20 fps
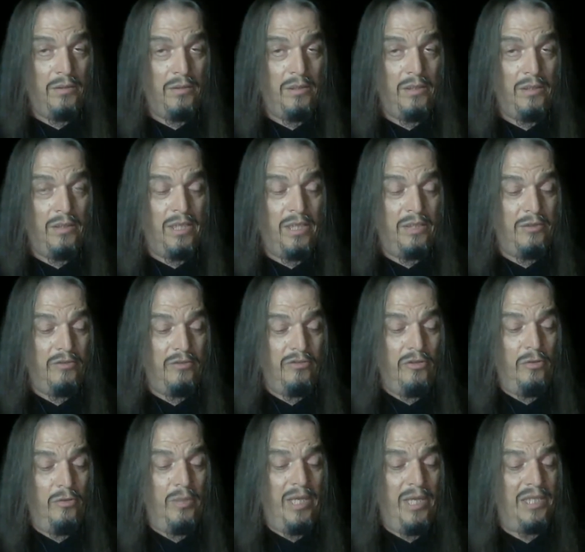You know, and there's
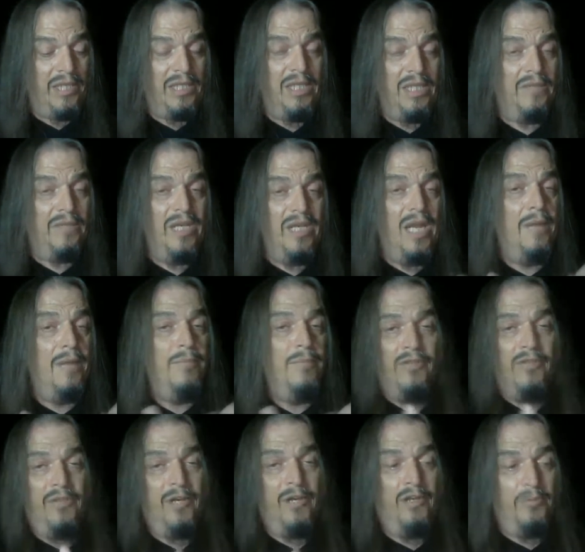no way I can even
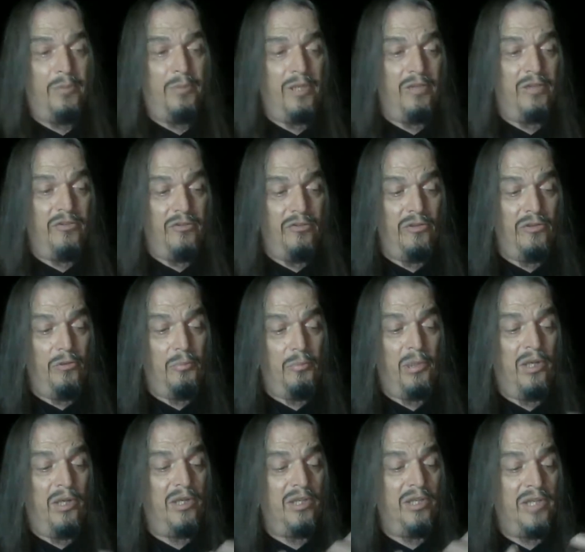empathize because there's no
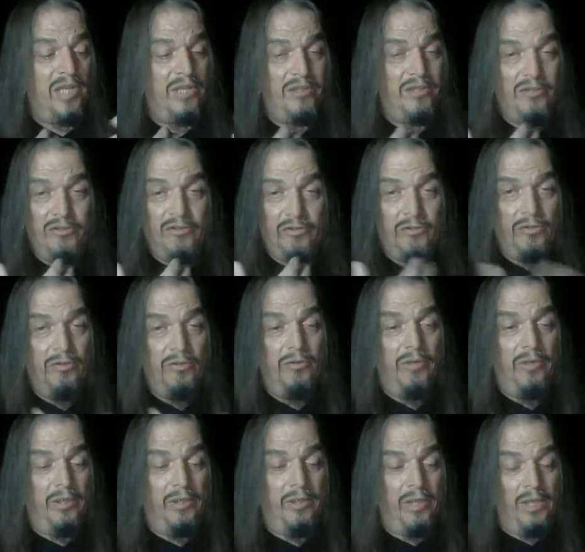part of that that's
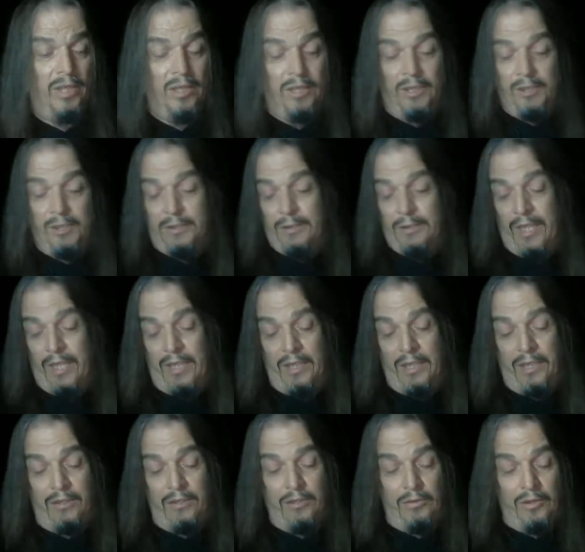true.
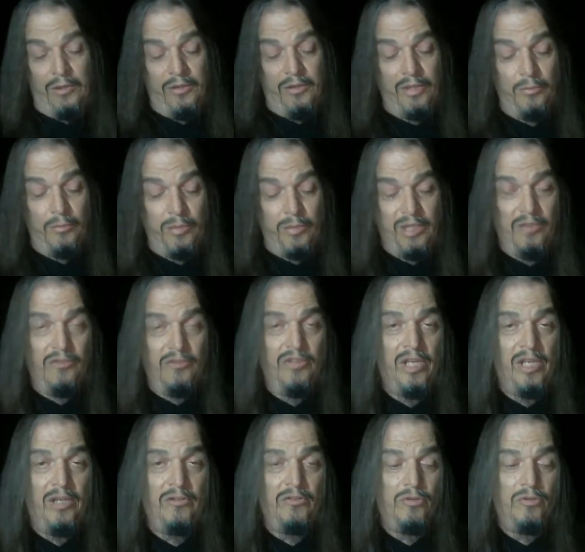And the only thing that we can
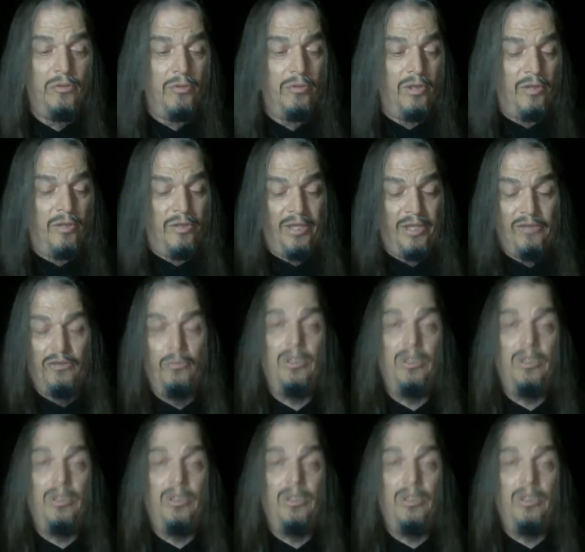say is true are the things that we